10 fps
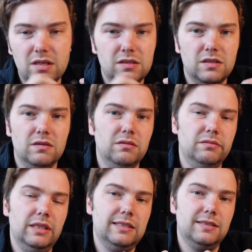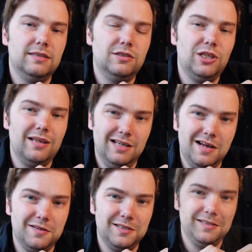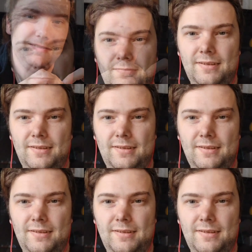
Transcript: So let's check it out.